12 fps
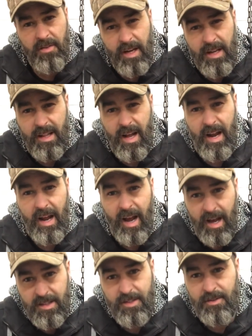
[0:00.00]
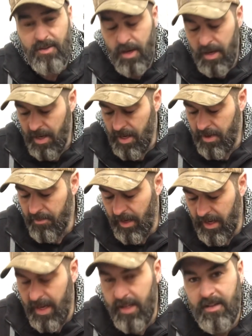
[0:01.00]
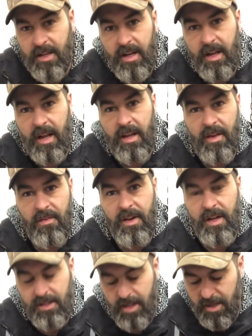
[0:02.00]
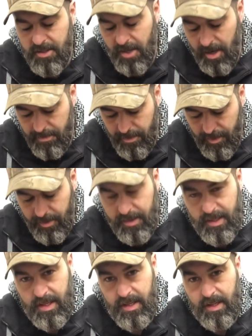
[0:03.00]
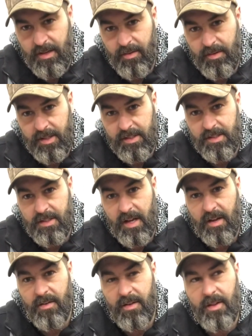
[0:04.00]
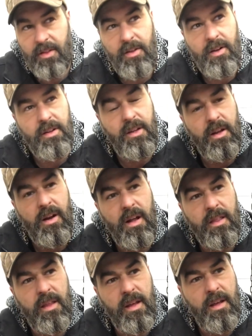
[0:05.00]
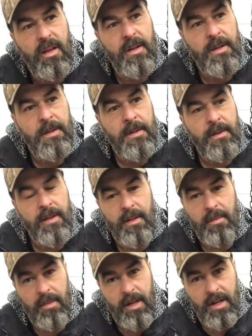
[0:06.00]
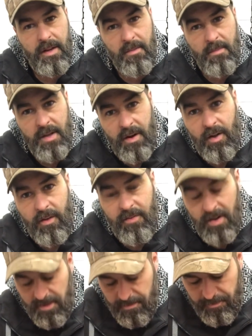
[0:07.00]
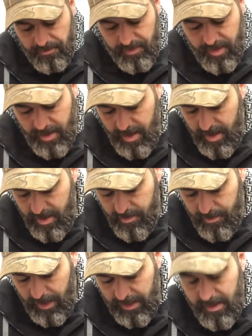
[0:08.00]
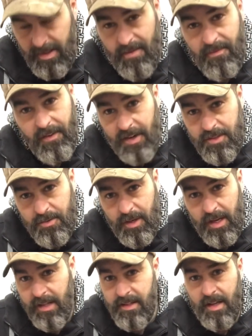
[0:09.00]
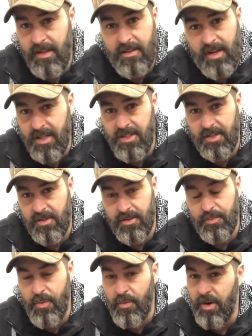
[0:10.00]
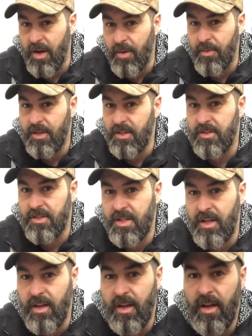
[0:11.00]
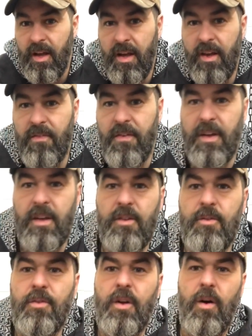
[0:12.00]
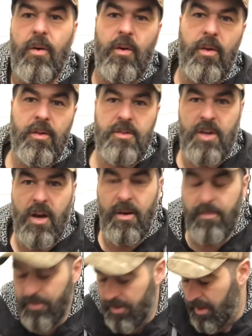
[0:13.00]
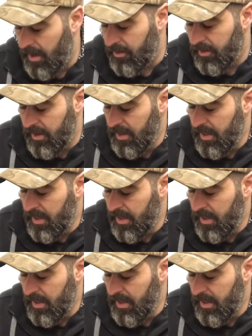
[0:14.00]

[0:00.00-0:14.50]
really that I had to, but I did it. I give it a touch up on the third deer, I think, in the middle of it. But the first one I didn't touch it because I wanted to see if it can do the whole job without